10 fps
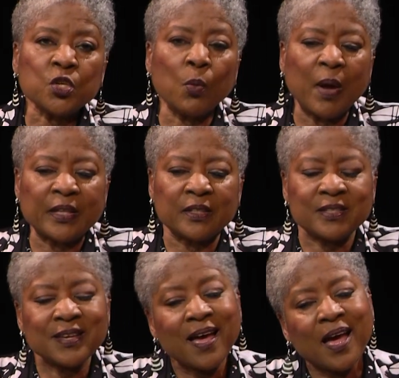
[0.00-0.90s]
So by the
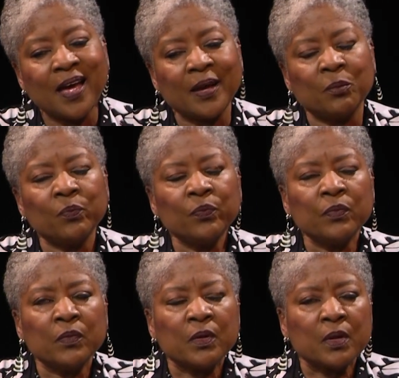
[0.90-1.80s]
time
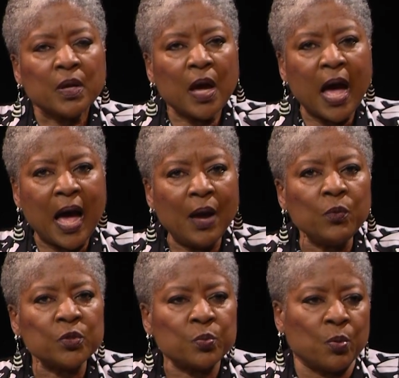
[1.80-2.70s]
I
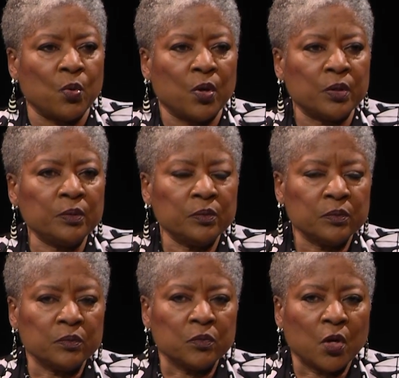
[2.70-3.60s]
was born,
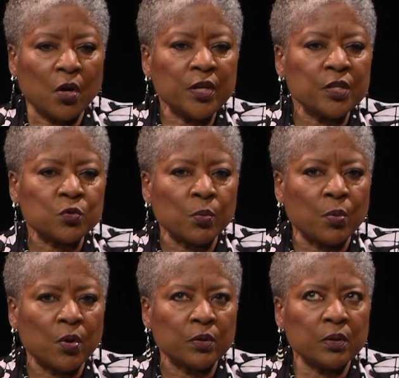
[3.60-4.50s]
her kids were
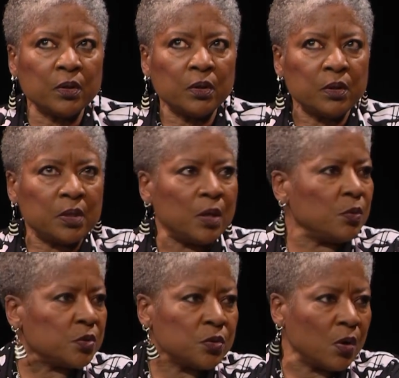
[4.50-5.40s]
born, they
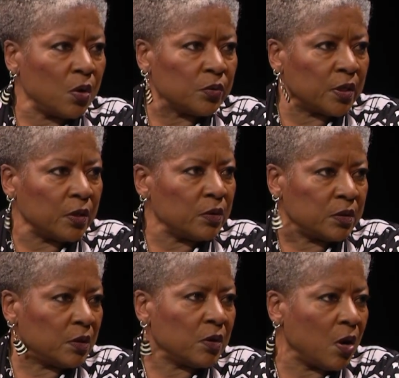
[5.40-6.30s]
were too old.
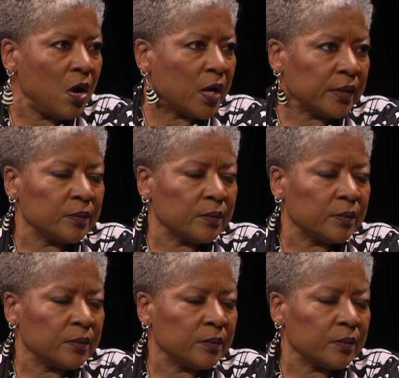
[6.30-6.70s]
They're gone.